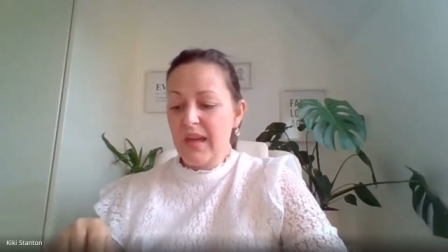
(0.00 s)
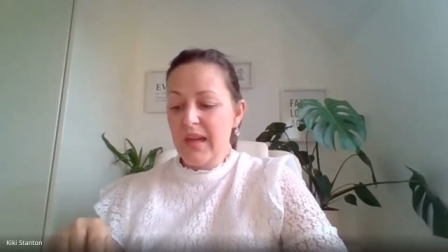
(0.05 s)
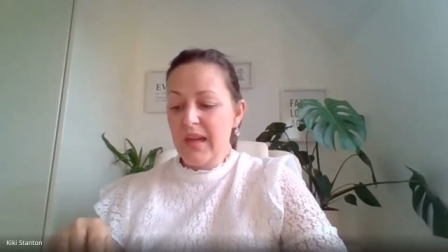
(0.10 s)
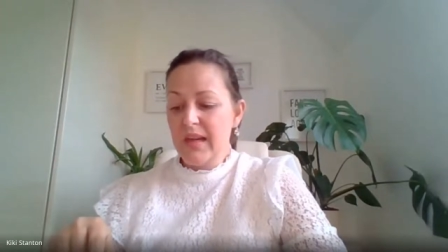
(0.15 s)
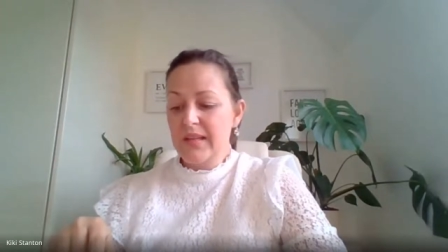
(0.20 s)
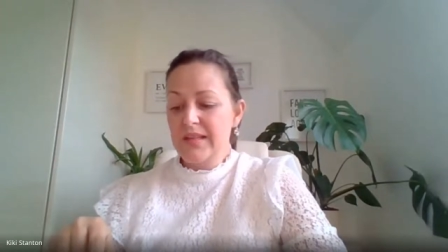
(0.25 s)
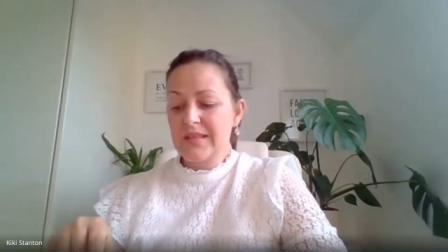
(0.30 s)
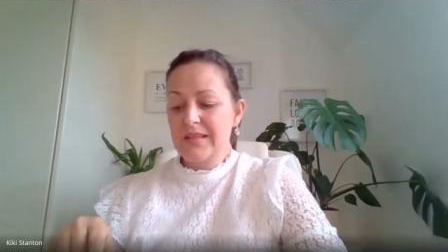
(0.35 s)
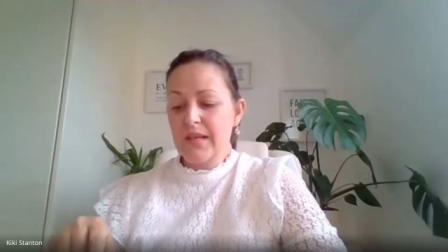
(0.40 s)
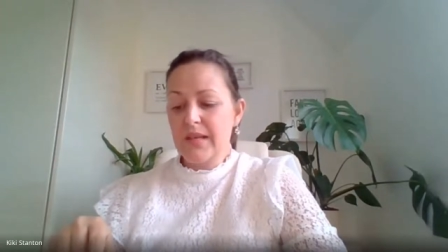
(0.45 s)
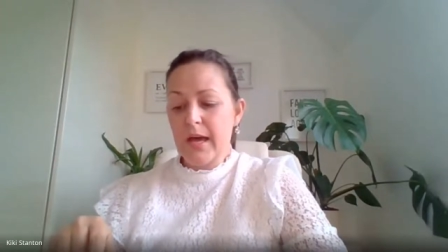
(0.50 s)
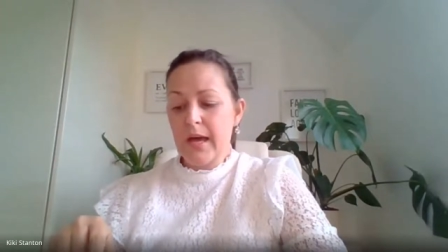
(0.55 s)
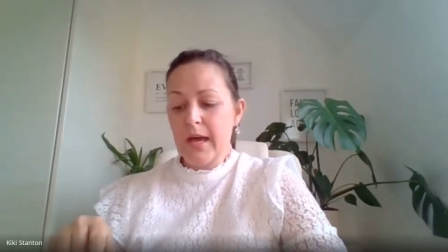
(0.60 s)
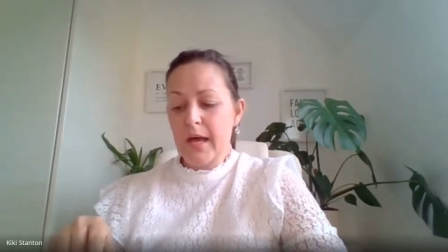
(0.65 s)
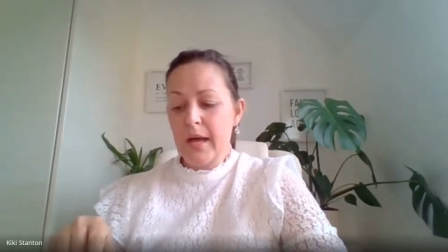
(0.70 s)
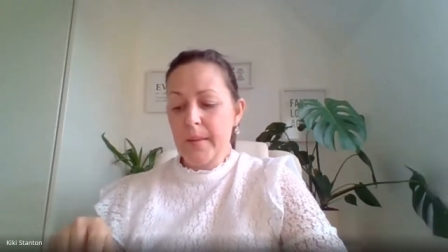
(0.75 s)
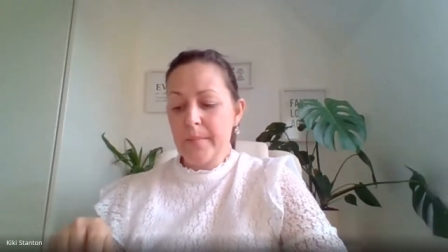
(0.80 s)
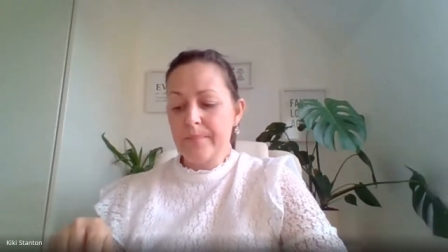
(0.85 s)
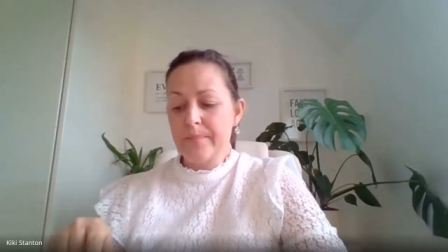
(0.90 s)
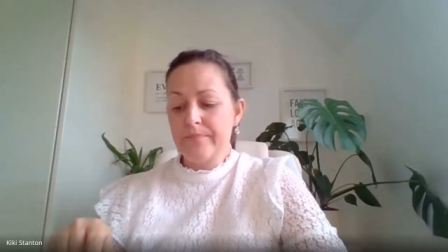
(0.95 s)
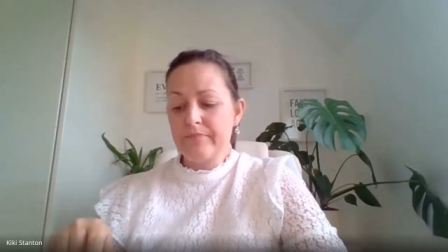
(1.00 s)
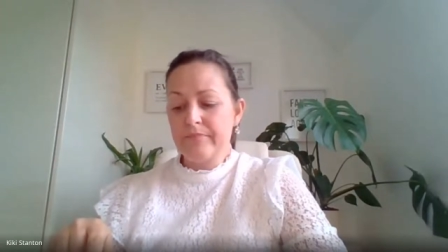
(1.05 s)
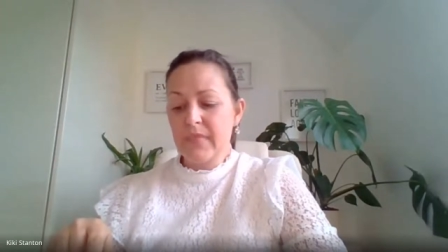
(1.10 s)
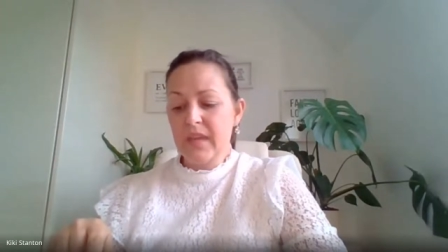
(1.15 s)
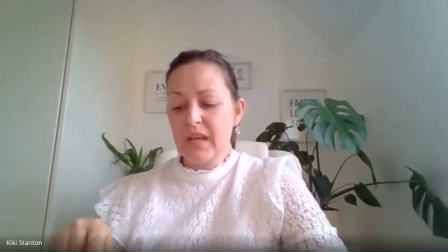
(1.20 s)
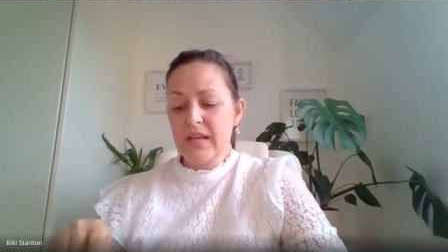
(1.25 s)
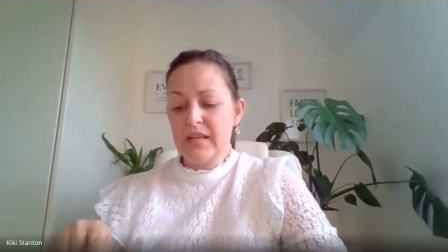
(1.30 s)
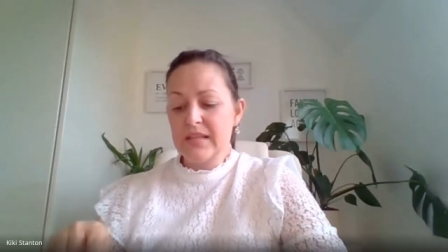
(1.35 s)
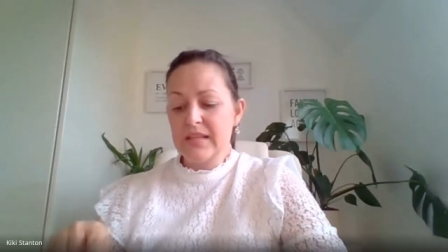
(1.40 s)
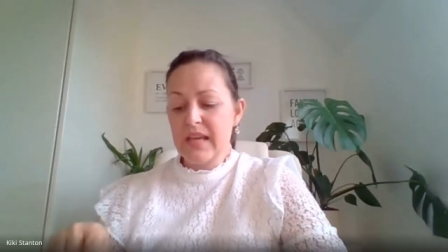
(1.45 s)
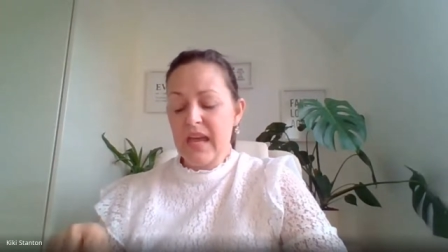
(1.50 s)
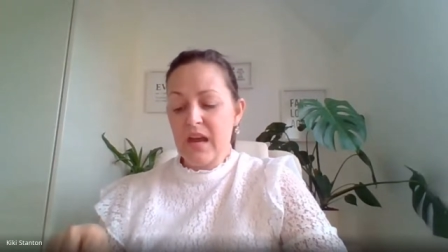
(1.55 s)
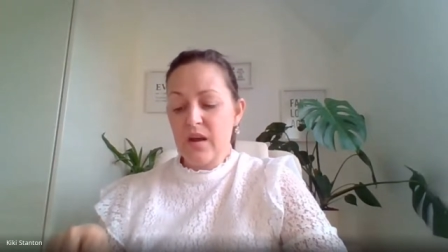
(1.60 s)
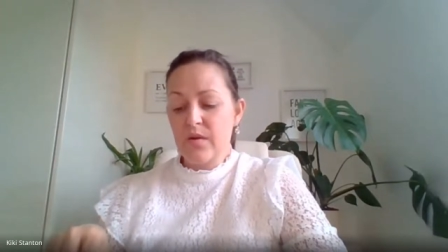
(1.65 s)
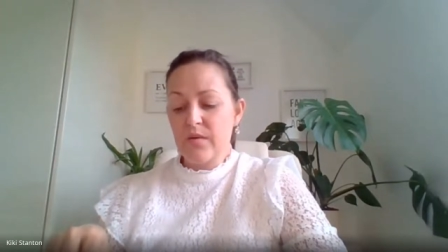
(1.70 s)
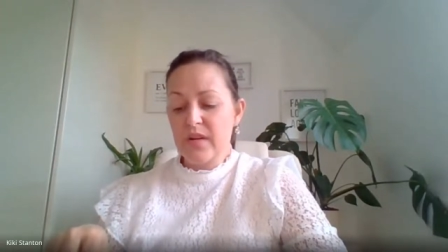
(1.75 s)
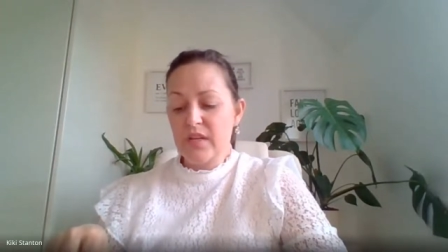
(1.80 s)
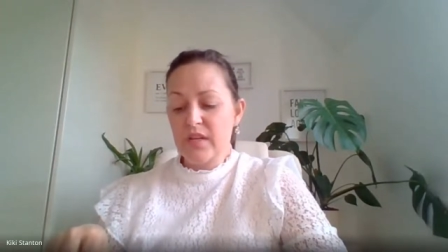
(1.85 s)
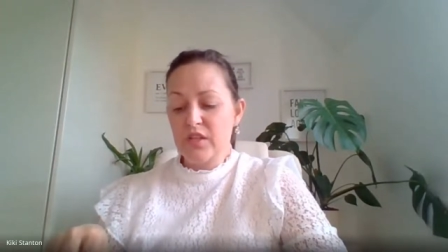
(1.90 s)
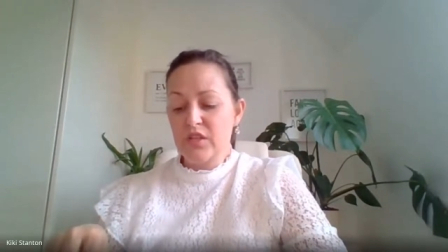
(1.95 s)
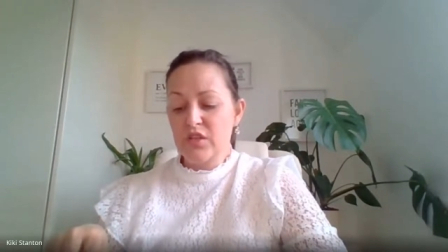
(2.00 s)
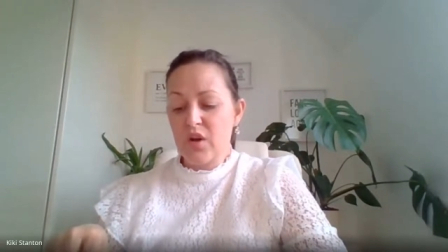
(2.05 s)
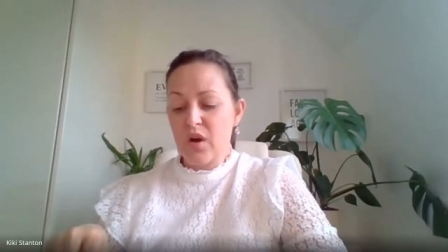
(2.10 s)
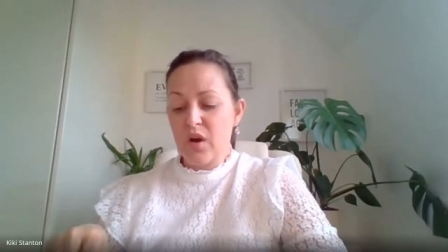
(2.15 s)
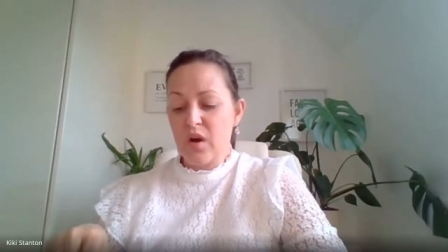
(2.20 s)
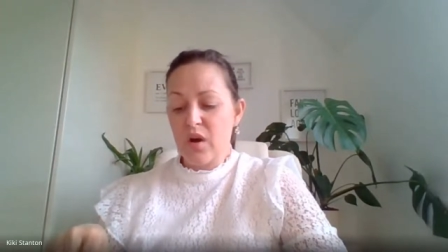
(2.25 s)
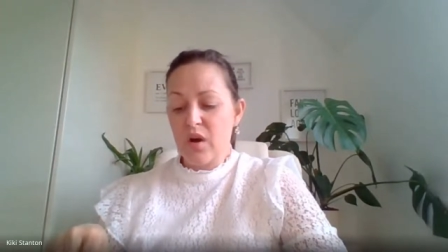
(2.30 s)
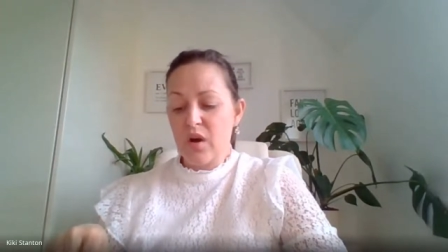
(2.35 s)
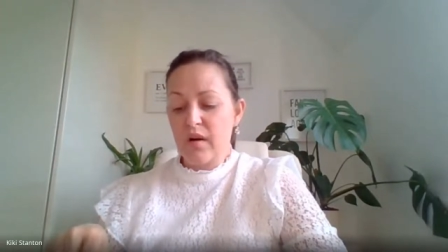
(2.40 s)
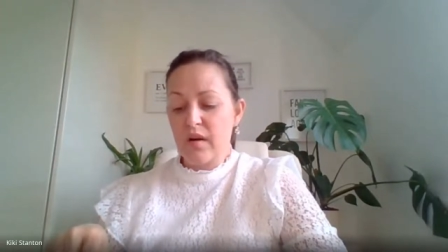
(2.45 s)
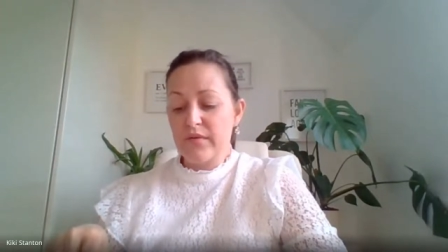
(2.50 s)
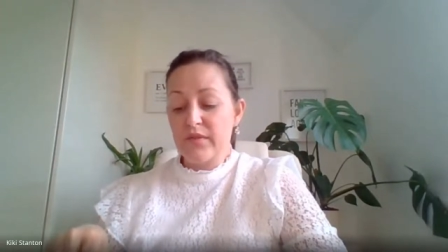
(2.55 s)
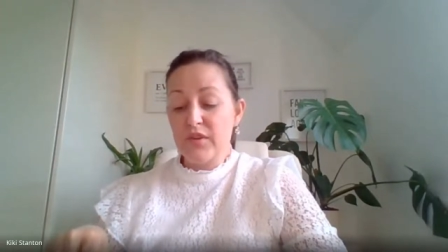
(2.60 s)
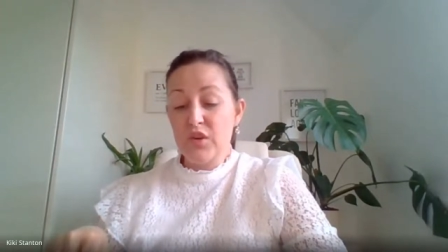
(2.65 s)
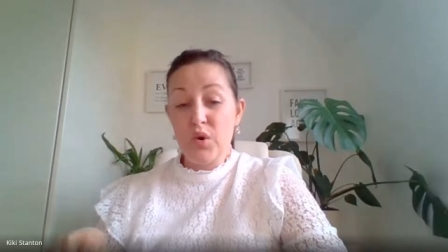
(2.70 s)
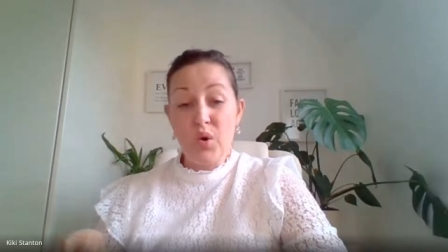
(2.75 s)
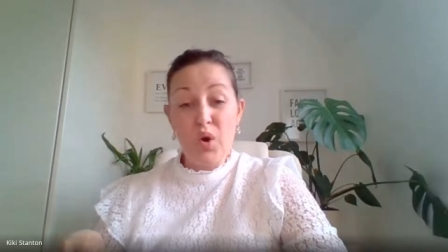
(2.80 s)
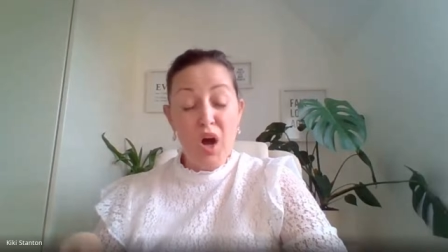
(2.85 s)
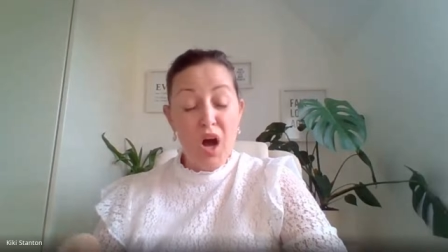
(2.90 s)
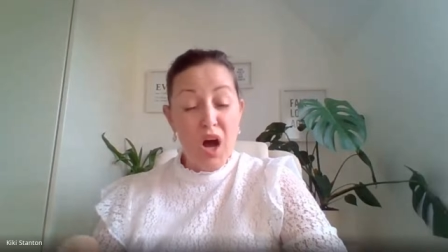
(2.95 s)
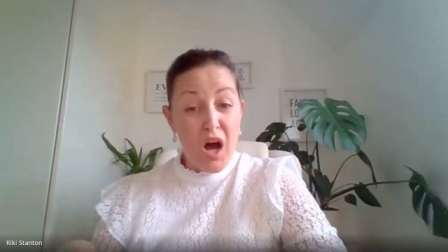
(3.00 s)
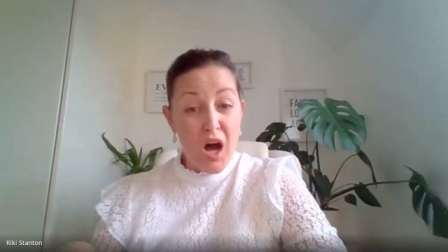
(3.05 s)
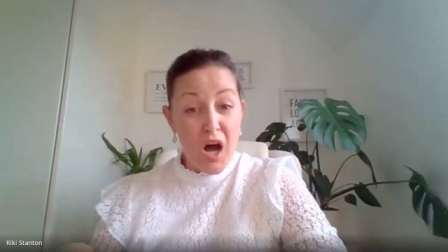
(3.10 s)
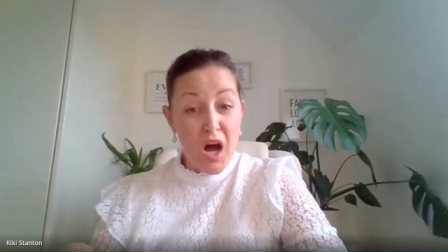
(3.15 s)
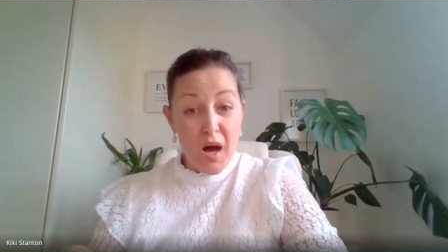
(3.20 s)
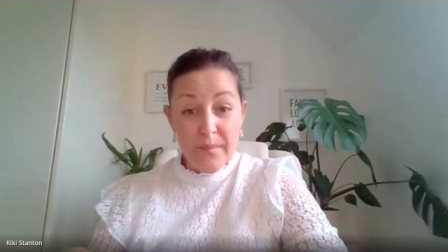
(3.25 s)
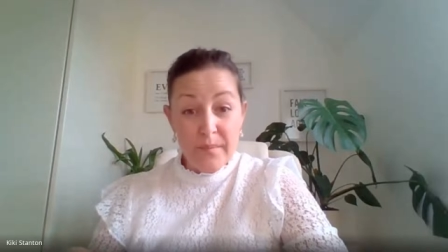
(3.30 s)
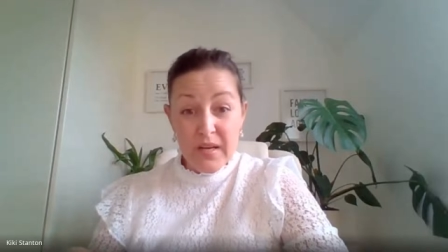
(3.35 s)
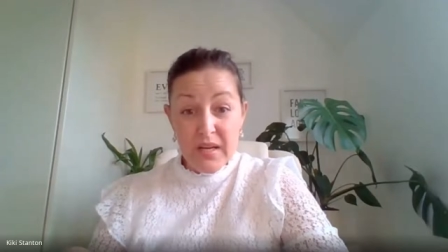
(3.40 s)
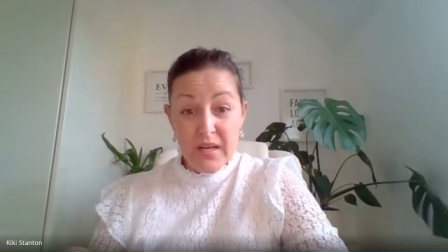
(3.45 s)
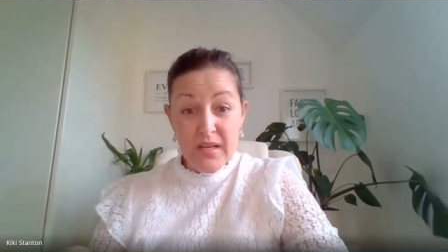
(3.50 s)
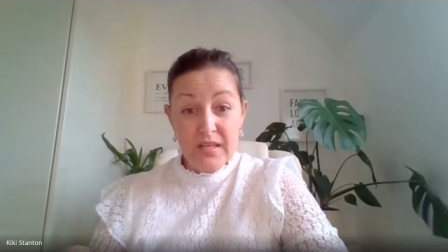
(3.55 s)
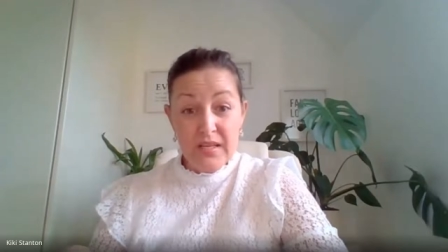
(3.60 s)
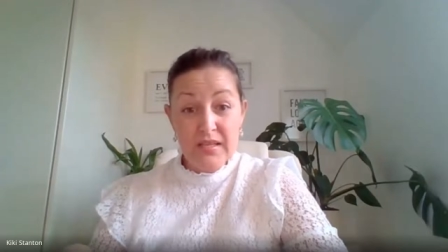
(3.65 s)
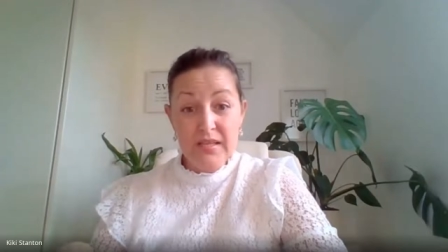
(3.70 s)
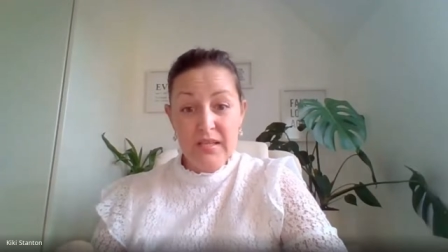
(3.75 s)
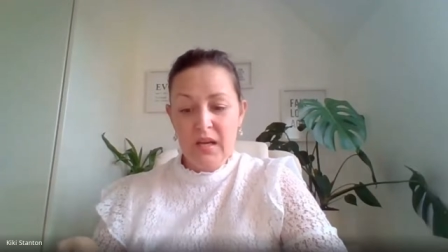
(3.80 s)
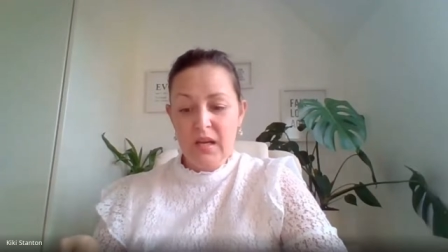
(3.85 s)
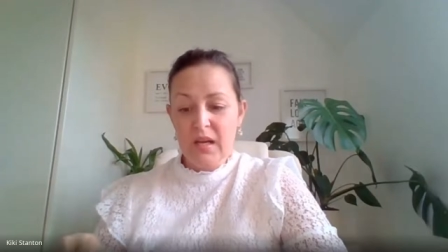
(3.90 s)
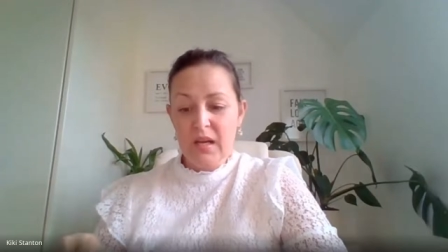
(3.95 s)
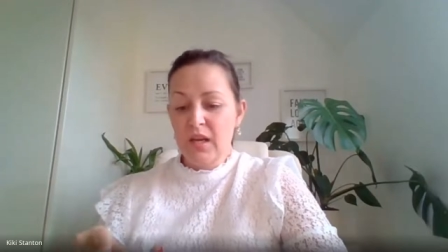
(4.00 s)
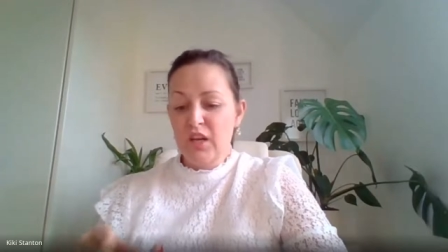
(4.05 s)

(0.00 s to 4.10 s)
it's um, it's areas of your calmness,